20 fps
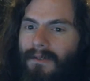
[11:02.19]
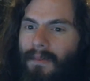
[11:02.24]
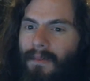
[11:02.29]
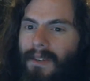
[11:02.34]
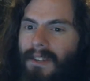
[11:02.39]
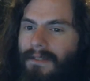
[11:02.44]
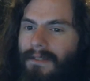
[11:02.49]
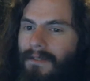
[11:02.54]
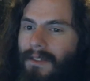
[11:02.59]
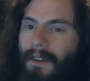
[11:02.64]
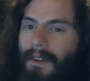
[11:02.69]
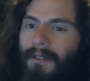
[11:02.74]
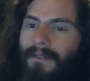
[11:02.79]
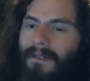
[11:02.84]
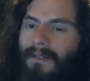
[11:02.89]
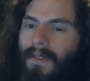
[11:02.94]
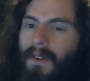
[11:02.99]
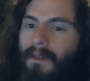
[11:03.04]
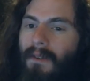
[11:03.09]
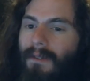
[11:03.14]
which, for those
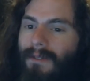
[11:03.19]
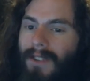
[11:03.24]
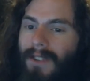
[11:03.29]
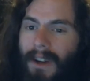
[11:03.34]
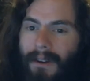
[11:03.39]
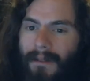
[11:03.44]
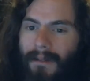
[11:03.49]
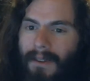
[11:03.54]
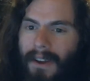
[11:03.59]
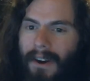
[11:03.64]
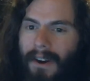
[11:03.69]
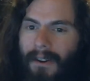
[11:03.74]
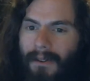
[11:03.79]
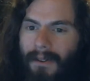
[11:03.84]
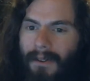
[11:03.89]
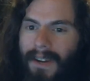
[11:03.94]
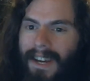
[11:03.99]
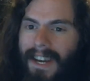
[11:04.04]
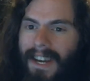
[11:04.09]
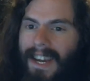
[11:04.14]
of you who don't
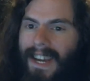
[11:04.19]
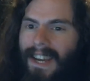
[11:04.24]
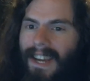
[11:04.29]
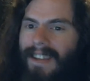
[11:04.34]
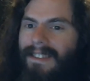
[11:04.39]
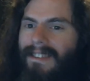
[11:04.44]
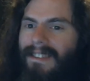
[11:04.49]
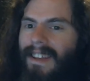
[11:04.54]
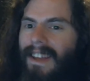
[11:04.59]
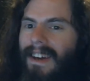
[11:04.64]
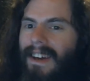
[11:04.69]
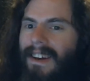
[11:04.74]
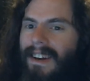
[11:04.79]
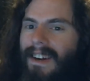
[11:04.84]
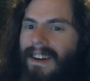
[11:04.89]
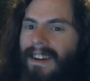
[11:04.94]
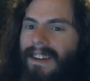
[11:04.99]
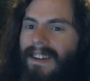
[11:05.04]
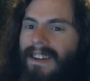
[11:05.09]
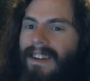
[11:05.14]
know, is
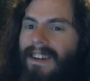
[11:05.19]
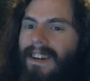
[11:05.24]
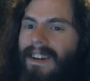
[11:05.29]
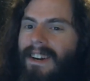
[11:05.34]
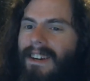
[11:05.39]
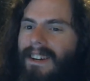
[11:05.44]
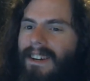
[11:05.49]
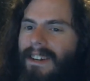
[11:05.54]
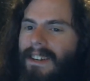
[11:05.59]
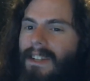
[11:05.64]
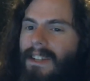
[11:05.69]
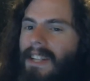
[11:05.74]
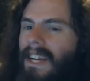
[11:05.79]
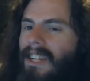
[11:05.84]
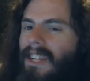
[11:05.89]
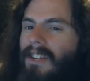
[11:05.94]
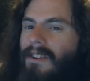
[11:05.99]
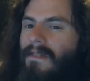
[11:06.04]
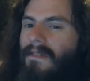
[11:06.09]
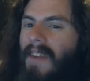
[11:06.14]
a
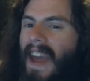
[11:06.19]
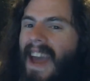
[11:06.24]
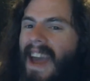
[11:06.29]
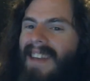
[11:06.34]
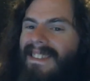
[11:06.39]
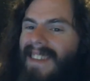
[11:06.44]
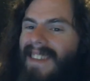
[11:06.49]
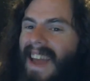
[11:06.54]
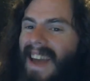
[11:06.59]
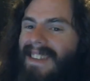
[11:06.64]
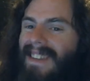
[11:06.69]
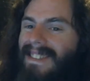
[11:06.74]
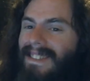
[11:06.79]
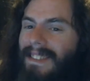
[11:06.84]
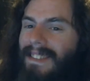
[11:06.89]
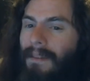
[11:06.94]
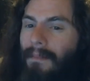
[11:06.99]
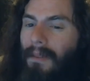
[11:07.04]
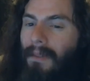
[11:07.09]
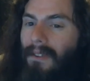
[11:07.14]
collection of SS
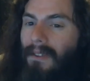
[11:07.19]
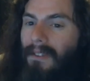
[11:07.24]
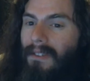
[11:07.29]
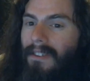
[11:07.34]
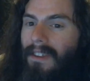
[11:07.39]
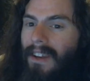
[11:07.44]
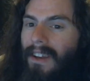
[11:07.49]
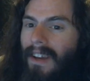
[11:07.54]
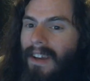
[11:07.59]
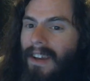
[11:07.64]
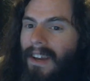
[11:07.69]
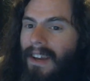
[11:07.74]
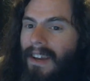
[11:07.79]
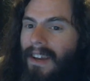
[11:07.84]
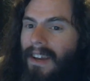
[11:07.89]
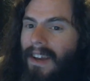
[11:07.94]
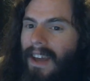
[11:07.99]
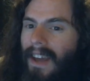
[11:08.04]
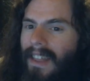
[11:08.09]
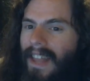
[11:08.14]
symbols,
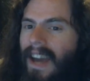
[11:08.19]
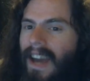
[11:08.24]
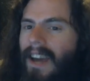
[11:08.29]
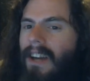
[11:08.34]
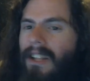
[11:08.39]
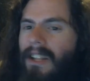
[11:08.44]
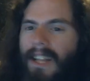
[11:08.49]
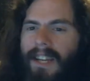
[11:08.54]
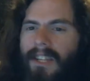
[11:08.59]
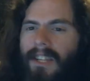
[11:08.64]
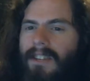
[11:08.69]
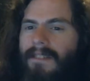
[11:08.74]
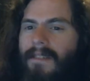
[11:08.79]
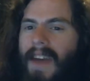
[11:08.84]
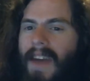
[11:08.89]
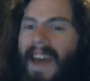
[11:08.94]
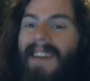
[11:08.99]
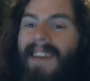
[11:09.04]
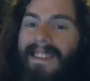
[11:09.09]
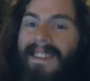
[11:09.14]
and that collection of
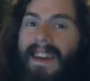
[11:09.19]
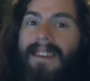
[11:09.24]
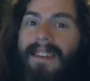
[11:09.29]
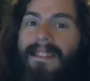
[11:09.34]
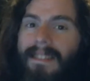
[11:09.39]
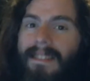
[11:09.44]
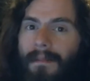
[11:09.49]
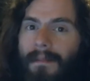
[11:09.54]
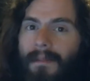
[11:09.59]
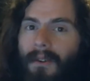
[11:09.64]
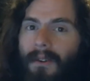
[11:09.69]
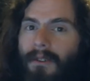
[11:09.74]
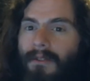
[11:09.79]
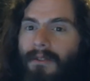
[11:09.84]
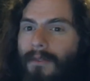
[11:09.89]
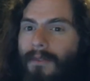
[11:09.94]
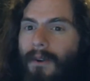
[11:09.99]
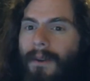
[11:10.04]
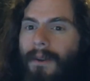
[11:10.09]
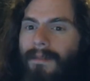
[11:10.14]
SS symbols
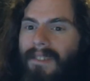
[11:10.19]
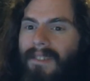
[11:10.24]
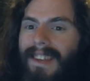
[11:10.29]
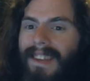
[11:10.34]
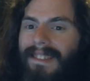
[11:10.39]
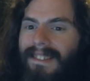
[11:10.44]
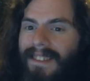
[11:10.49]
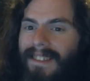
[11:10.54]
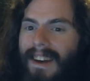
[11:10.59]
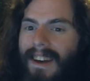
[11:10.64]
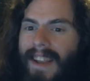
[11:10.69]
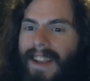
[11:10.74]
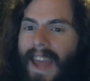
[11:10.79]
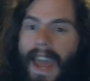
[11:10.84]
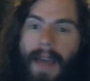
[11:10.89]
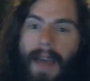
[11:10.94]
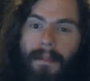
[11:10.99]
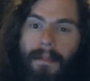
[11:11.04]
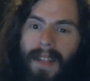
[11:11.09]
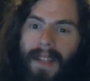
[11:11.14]
forms a sun,
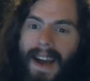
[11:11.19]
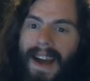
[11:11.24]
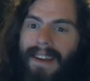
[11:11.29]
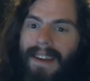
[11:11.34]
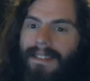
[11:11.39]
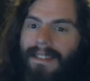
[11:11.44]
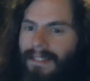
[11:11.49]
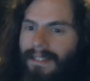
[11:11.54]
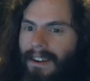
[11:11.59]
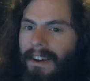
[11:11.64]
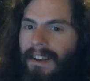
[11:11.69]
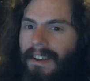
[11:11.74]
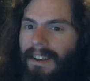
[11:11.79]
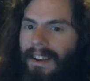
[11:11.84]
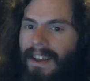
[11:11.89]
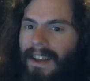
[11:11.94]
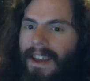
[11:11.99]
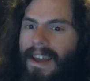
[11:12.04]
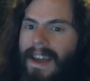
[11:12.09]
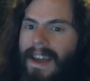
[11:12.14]
a black
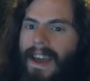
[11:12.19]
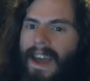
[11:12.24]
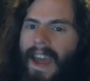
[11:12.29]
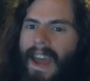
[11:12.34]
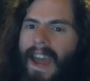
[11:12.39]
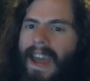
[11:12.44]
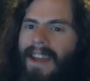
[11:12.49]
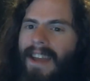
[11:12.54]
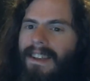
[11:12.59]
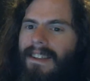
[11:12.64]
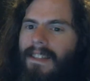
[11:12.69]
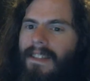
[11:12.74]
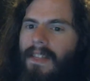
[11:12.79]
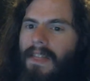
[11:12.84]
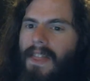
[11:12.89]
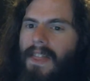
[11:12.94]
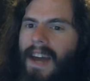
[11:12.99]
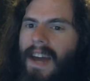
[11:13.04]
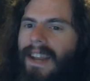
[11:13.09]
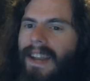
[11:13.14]
sun, and
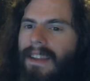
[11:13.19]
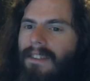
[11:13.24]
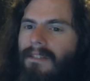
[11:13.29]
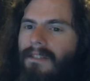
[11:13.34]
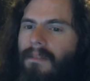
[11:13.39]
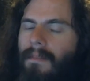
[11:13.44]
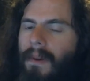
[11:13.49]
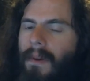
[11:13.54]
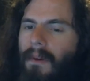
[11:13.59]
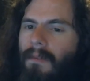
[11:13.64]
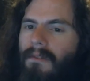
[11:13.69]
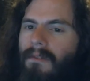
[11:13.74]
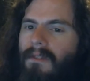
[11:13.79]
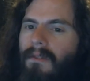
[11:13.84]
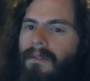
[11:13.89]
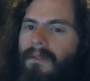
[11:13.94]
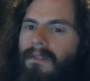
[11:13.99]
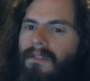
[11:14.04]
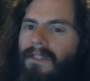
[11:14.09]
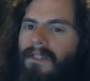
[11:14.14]
that is supposed
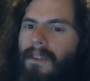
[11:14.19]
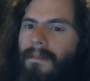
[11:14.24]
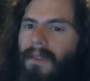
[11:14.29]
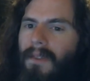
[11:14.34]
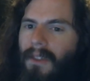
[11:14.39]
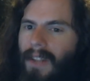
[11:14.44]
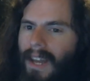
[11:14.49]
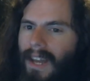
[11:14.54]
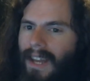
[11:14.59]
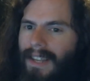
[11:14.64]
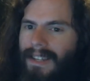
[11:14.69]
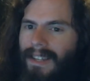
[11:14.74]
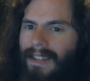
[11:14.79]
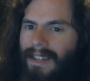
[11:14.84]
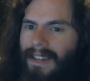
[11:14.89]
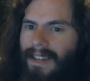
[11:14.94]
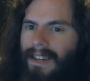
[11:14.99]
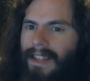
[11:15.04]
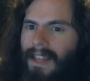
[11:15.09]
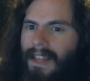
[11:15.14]
to simulate
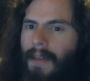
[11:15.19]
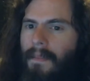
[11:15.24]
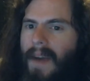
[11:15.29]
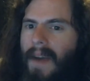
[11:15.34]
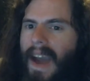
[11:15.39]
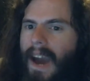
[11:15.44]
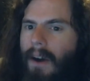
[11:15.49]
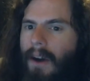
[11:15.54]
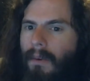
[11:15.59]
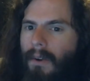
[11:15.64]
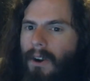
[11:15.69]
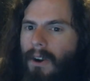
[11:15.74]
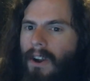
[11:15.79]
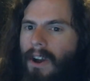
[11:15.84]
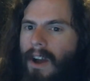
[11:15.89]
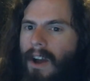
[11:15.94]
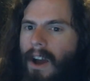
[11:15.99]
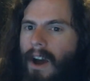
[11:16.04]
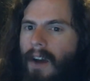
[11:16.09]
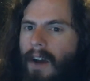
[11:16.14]
the power
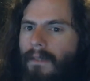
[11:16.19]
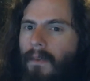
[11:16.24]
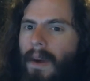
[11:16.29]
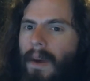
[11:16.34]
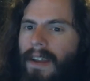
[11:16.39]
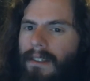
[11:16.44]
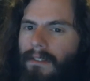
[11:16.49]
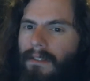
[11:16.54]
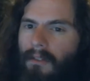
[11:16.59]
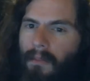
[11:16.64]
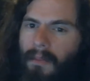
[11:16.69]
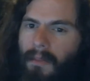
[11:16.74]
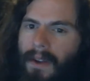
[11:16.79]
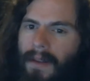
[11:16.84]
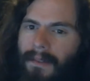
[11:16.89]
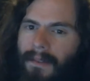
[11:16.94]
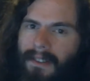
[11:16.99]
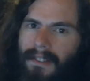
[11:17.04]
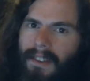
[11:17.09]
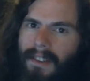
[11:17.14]
of white
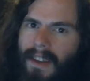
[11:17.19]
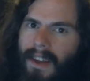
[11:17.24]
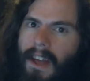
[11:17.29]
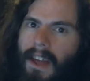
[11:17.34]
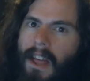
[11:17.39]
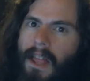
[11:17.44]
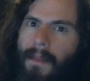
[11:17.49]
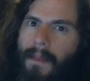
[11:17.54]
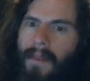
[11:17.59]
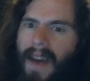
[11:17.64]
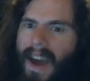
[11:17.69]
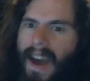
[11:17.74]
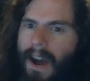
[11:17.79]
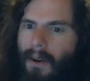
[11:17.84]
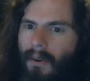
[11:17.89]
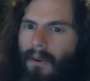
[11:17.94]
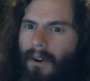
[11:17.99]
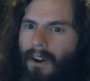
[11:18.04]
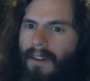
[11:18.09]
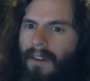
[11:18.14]
supremacy, the
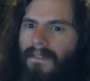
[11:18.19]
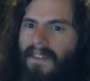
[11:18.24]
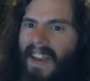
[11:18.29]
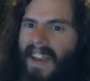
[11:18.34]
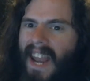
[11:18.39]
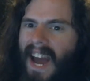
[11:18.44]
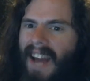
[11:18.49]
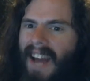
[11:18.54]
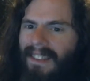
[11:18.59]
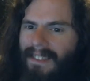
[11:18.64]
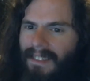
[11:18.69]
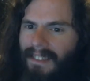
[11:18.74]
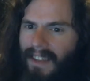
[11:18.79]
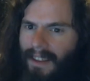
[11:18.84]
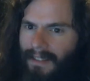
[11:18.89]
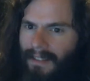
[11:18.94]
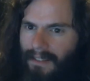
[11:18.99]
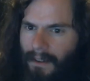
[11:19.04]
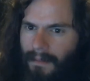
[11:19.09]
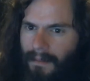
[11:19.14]
power of
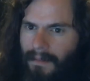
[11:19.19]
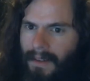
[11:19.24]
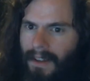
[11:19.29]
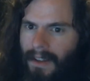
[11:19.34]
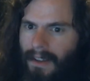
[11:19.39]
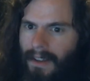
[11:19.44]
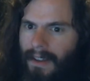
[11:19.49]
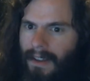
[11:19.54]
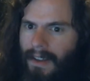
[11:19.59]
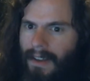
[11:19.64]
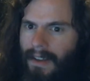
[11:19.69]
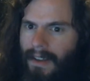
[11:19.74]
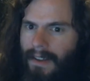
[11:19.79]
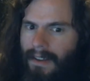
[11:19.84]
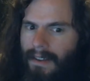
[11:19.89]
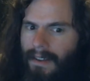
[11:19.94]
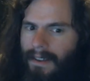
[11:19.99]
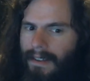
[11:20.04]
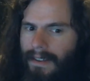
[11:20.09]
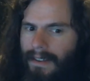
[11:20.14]
Nazism,
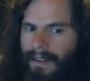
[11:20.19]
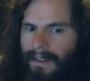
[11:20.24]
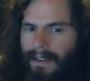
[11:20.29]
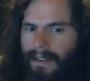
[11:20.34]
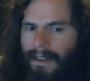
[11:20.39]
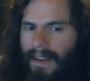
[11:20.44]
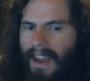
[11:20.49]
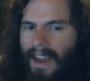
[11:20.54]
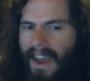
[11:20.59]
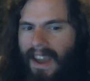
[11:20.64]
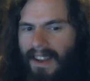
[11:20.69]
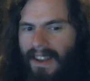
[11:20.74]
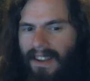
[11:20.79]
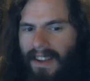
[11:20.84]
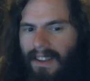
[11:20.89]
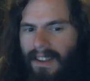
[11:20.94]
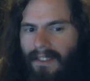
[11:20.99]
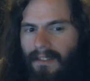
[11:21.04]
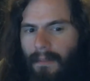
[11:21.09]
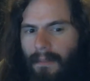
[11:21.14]
and
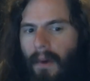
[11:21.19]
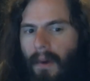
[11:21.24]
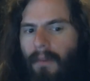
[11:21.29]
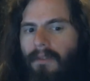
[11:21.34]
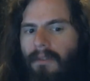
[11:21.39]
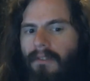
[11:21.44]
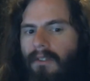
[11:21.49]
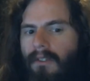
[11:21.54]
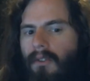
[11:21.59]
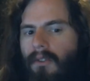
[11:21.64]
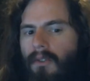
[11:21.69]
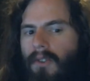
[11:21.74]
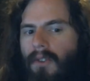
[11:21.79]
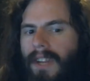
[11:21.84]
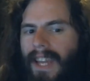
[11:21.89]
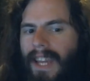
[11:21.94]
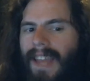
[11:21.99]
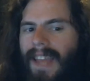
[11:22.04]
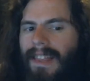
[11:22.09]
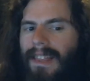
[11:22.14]
it's supposed to
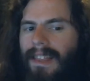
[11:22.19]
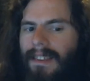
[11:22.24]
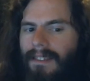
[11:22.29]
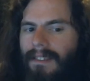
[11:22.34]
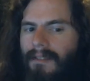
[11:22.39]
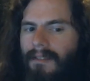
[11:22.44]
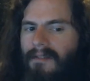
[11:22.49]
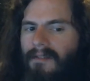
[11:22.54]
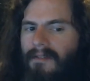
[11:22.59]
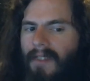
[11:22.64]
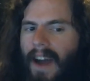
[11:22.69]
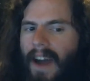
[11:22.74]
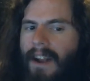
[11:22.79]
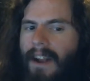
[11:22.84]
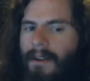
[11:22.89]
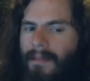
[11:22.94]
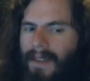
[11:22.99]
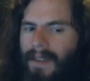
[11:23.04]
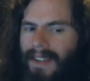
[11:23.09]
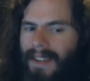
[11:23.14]
create this
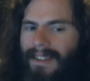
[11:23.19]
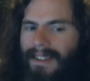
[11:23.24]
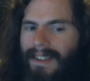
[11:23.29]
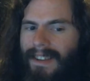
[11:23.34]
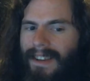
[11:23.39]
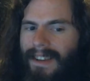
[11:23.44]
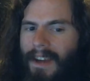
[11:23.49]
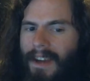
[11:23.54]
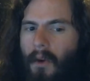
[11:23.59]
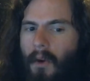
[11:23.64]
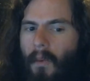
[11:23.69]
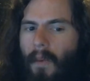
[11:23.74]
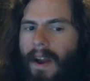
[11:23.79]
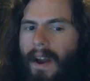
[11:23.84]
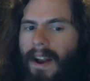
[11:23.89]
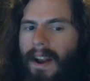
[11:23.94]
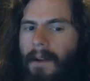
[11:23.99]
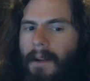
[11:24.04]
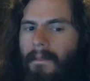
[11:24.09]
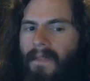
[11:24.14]
environment
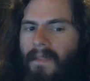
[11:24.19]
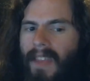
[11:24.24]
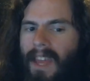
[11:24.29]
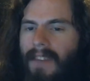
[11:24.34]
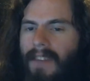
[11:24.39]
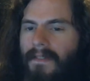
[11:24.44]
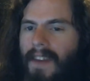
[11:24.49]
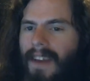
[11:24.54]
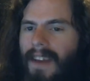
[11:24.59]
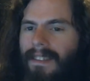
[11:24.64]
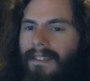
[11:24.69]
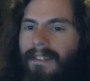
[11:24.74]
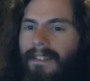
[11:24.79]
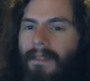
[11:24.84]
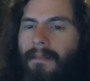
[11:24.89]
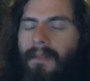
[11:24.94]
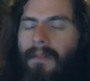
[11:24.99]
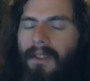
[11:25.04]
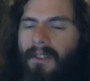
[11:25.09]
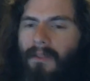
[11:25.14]
where if that
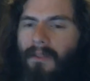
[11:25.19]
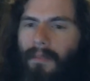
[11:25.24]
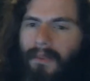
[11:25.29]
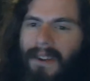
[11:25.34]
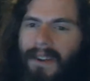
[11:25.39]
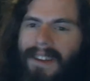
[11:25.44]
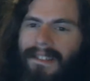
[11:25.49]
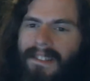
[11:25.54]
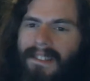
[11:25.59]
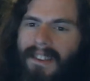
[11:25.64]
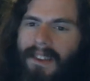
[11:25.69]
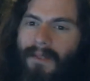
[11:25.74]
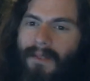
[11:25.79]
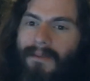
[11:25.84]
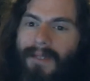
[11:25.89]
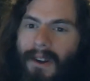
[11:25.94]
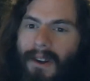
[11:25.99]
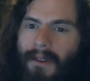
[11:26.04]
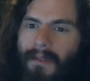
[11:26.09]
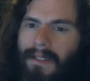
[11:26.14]
symbol is present, you
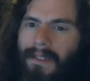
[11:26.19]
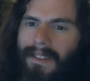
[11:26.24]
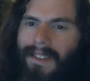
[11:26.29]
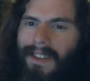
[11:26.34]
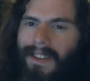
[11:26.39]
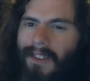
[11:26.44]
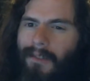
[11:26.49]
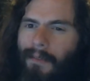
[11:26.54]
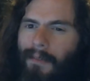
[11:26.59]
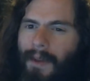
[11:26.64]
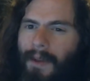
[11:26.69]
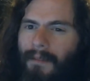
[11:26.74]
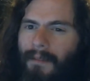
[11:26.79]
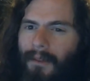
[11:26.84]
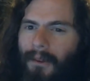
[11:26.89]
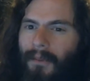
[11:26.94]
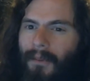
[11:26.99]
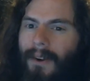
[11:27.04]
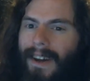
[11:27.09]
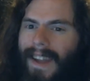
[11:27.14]
know that these
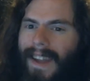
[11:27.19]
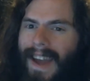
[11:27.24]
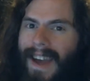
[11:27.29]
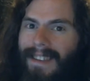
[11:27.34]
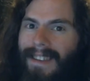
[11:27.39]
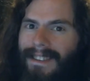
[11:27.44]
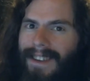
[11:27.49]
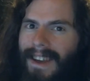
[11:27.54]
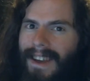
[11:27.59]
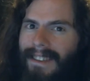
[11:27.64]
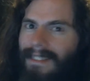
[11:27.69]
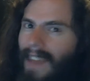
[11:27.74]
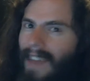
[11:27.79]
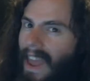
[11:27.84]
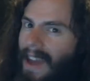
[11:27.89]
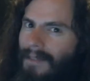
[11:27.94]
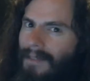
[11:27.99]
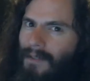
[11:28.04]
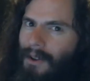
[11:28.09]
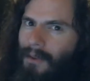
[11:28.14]
people want SS
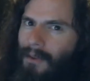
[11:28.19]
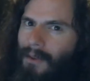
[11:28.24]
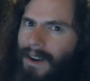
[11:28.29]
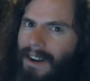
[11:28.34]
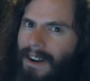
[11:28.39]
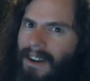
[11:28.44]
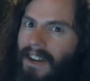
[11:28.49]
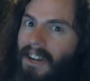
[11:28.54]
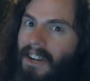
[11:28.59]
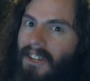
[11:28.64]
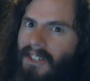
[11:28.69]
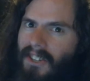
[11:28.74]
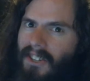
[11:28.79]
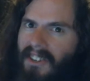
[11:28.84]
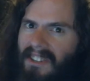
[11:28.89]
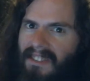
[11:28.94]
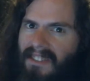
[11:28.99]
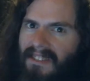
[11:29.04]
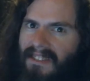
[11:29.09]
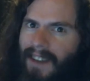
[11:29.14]
everywhere.
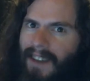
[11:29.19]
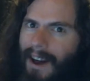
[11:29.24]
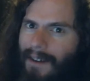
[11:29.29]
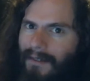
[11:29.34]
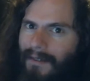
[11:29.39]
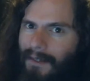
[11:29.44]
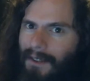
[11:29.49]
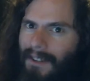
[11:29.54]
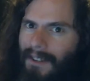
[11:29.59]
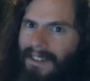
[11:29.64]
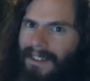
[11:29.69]
Schutzstaffel.